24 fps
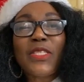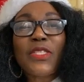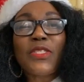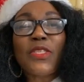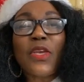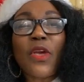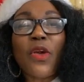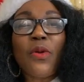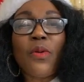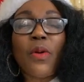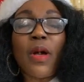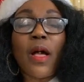
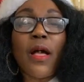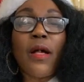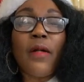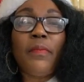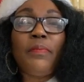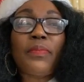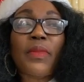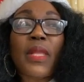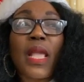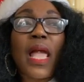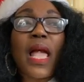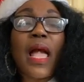So
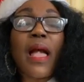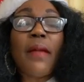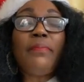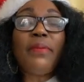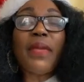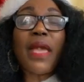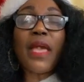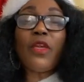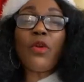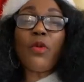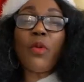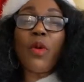
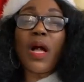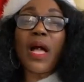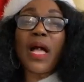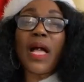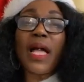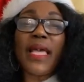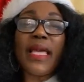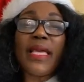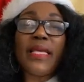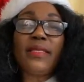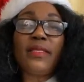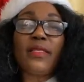
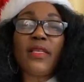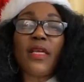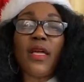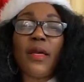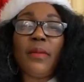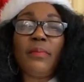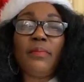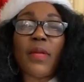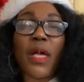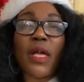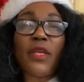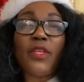Abiyewa is
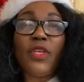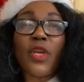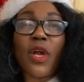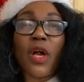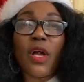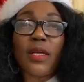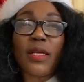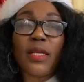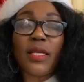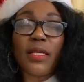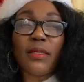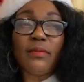a
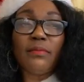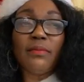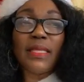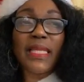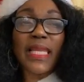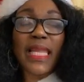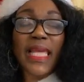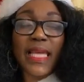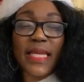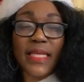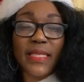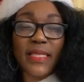young
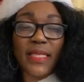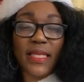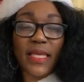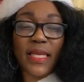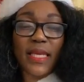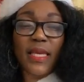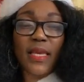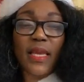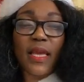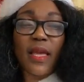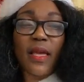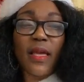
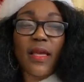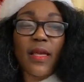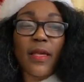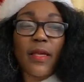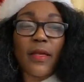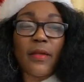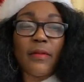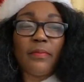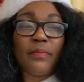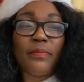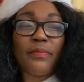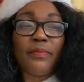lady,
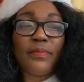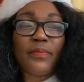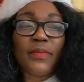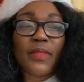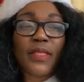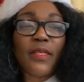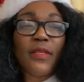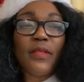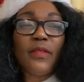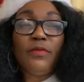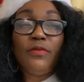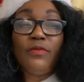
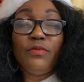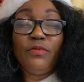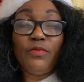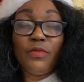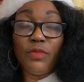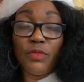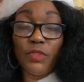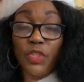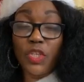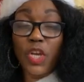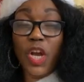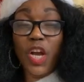
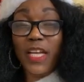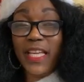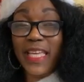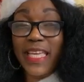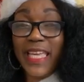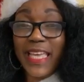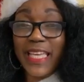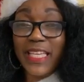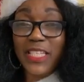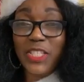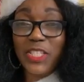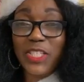
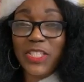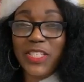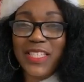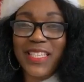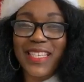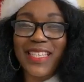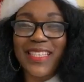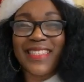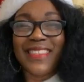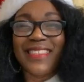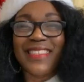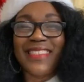youngish,
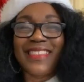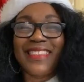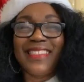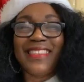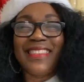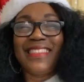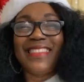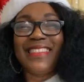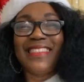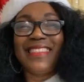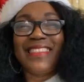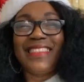
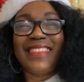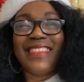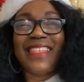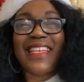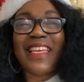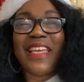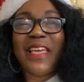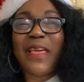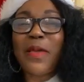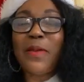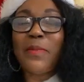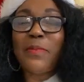
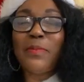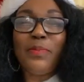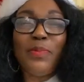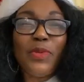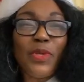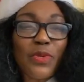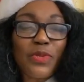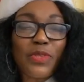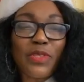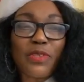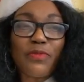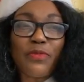
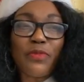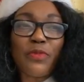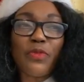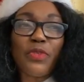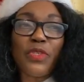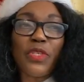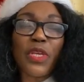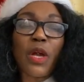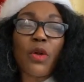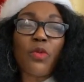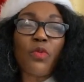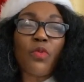
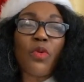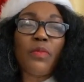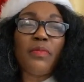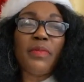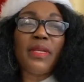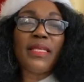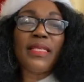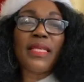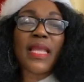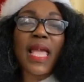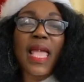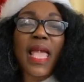beautiful young
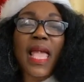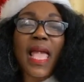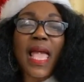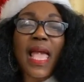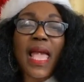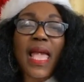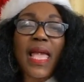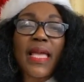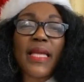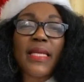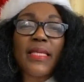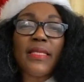woman,
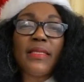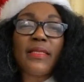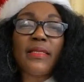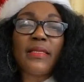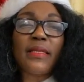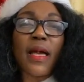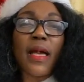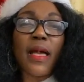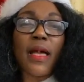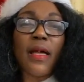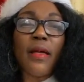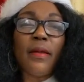
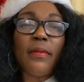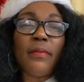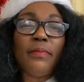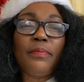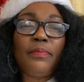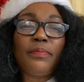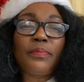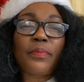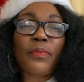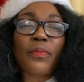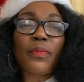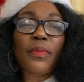and
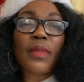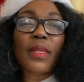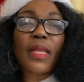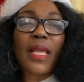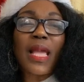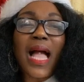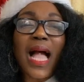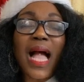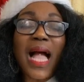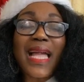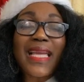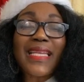
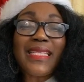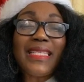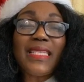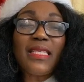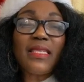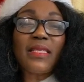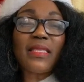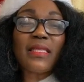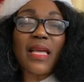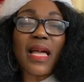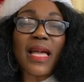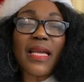I
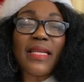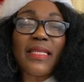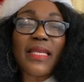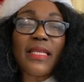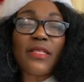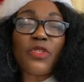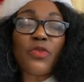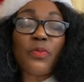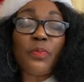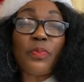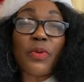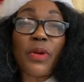
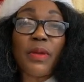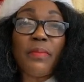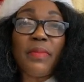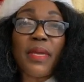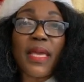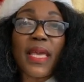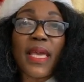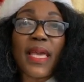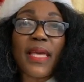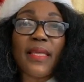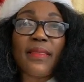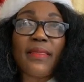decided to
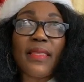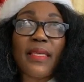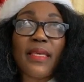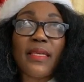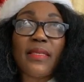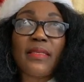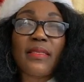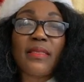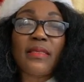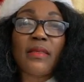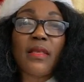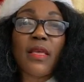premiere
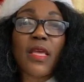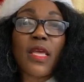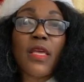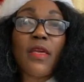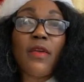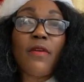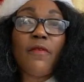this